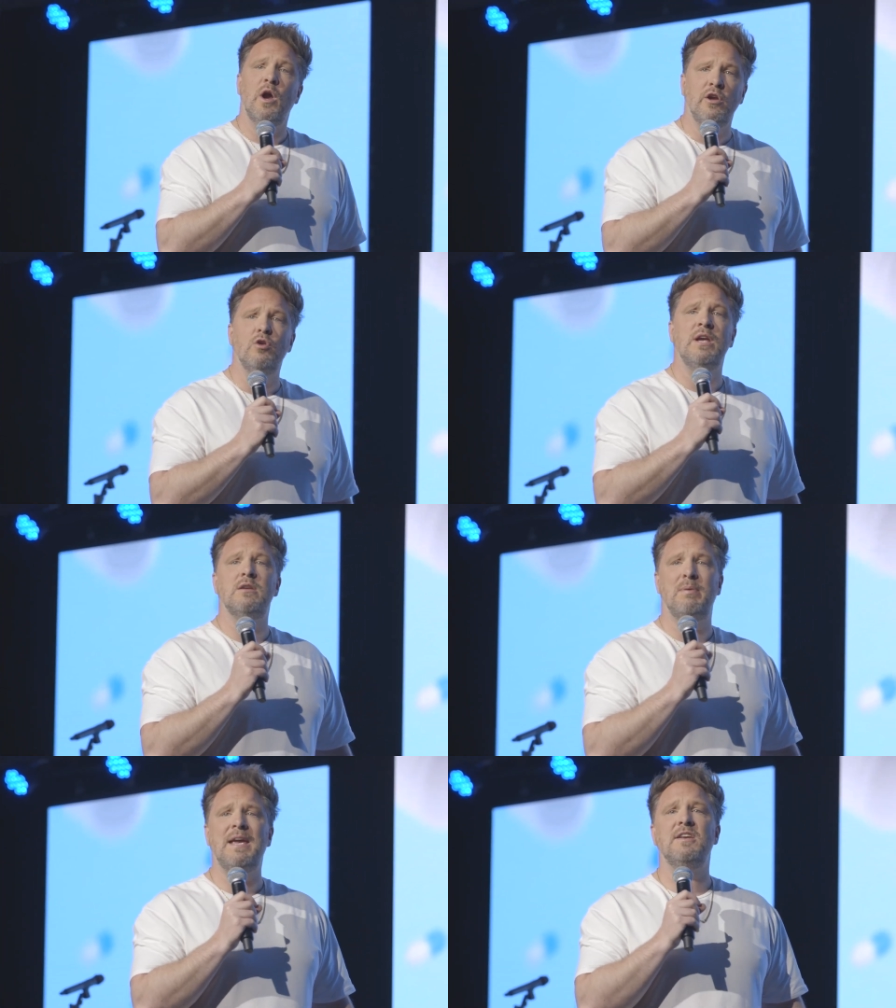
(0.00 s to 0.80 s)
you need to
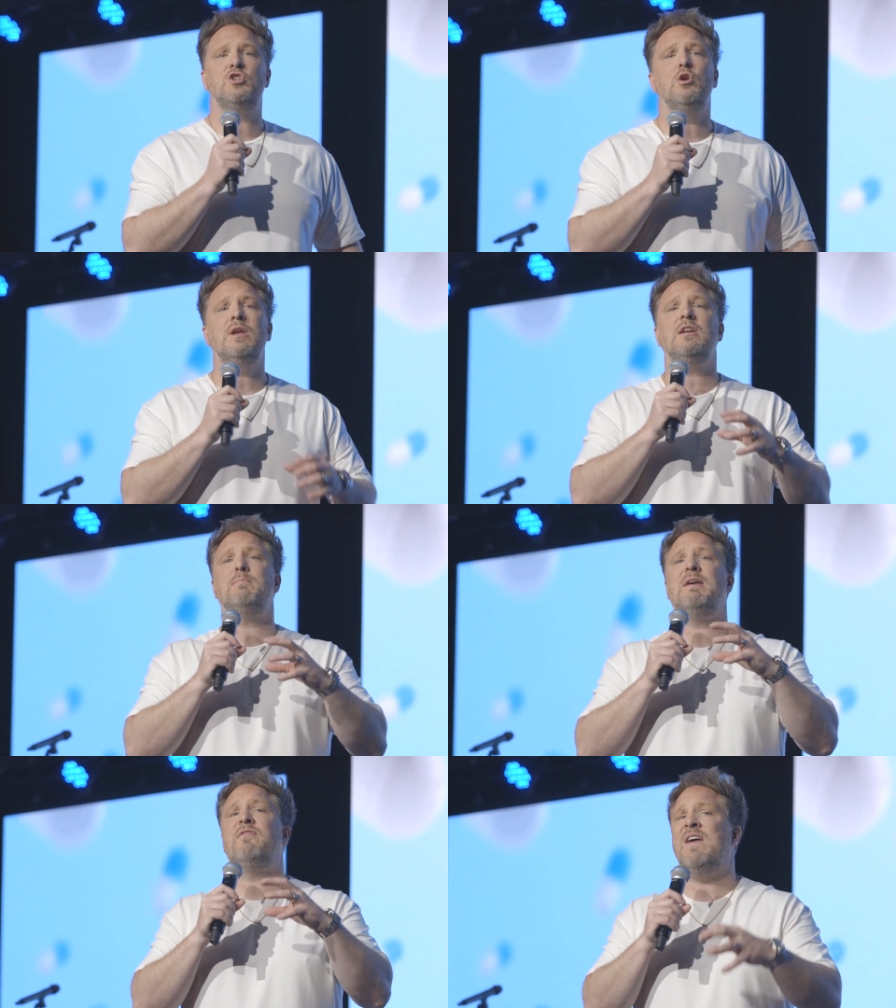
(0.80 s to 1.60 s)
be is you need to
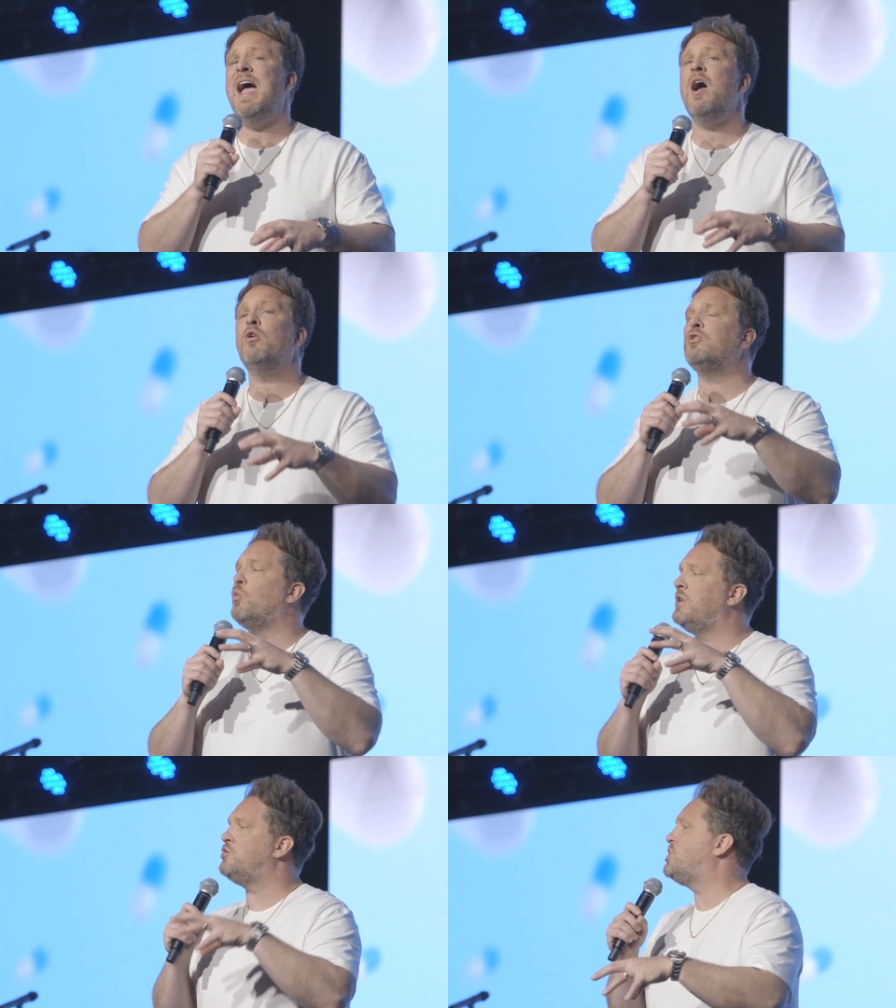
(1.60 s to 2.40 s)
be found
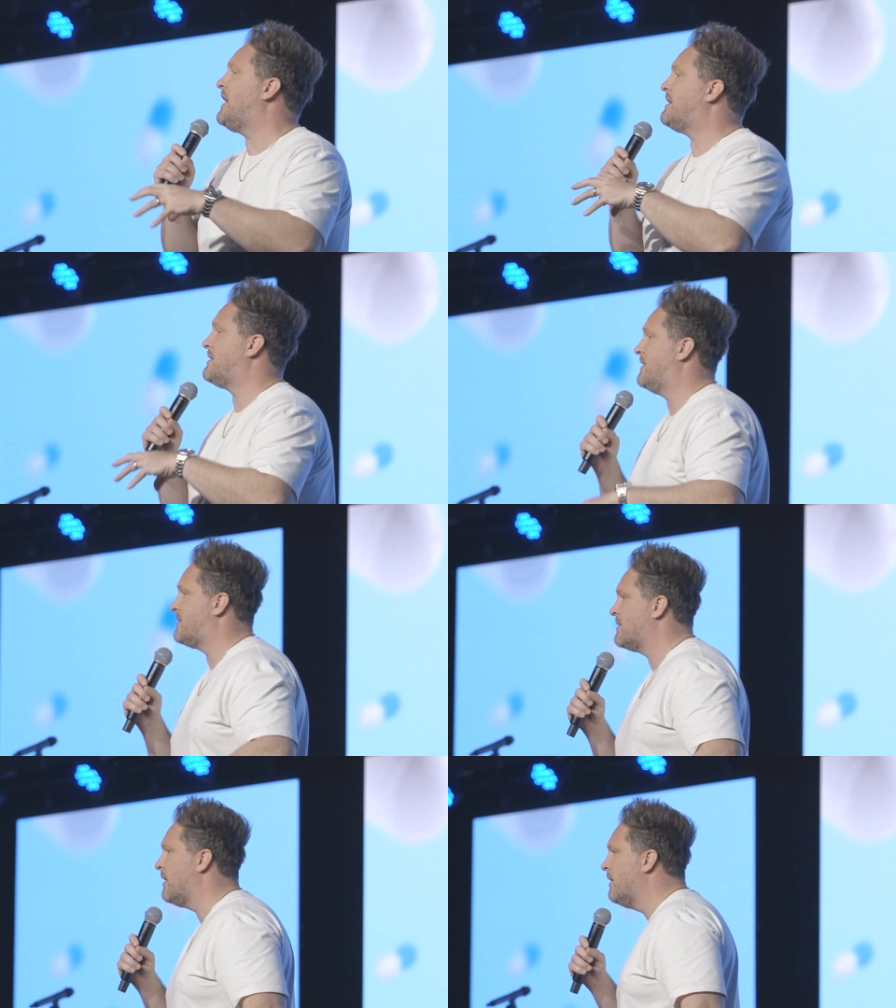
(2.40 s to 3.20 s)
with
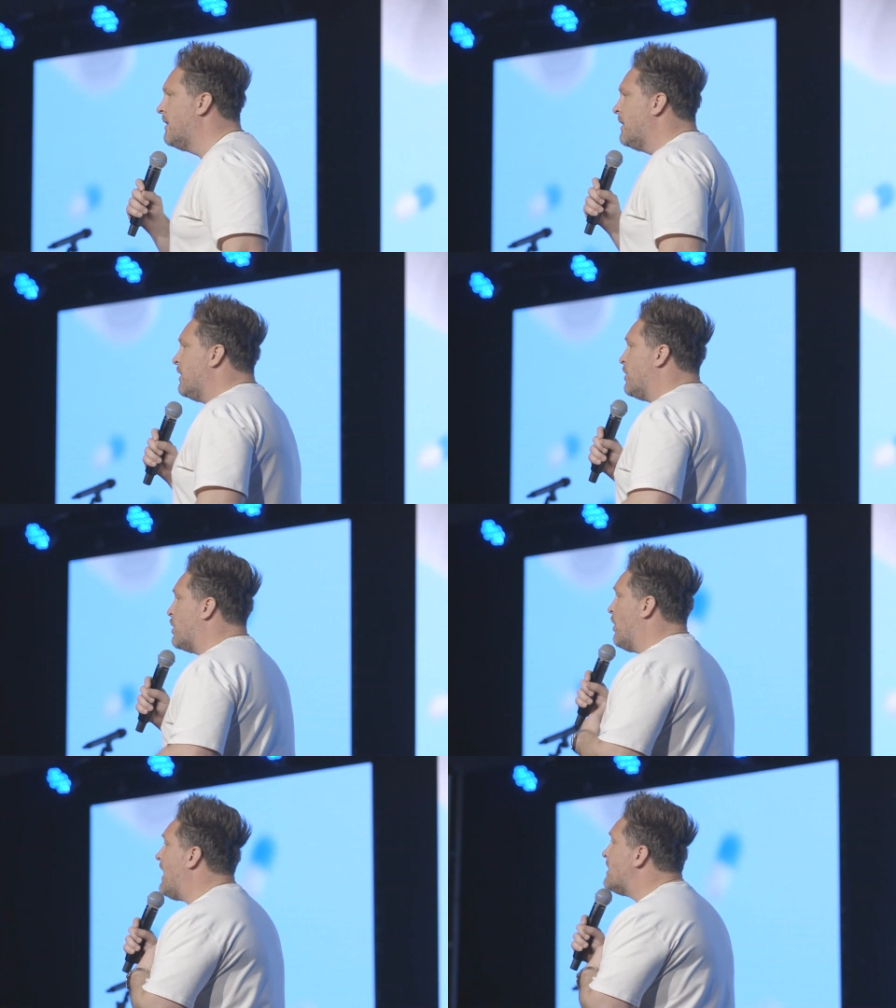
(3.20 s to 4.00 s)
Jesus. The
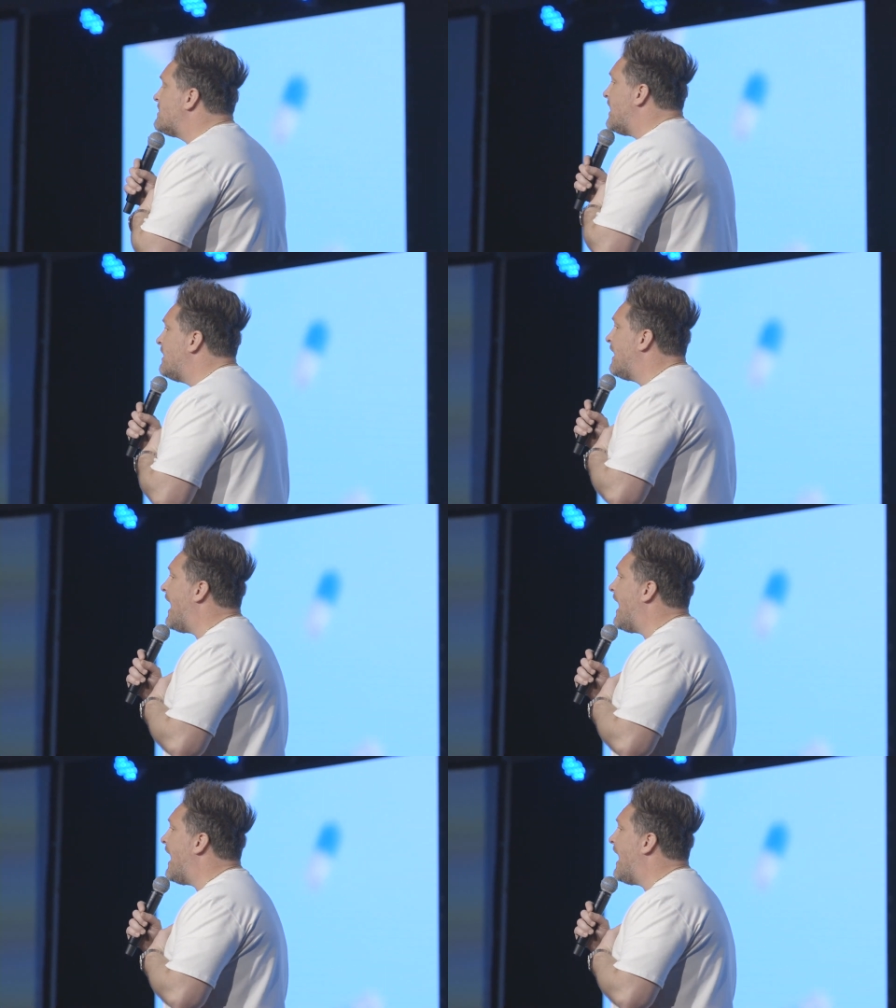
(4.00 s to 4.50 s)
greatest thing that I